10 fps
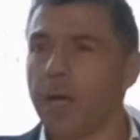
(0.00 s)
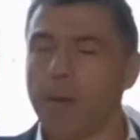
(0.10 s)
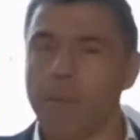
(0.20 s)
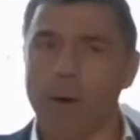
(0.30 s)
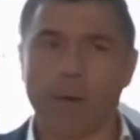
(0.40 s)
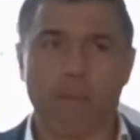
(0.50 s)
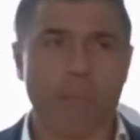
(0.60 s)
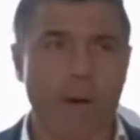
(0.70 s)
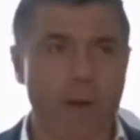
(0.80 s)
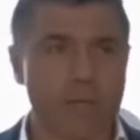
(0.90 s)
about
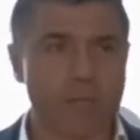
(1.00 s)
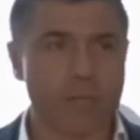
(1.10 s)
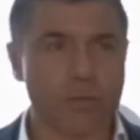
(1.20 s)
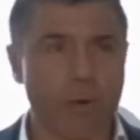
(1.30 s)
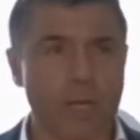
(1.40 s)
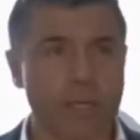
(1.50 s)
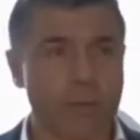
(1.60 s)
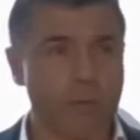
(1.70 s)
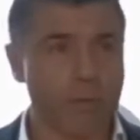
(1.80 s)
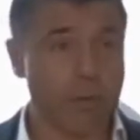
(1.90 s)
empire and sexuality,
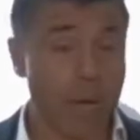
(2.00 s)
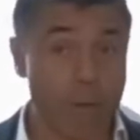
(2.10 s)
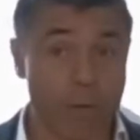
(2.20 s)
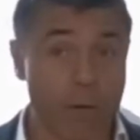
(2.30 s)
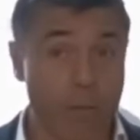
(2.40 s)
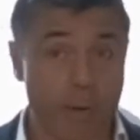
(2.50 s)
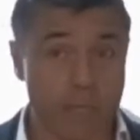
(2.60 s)
which I recommend.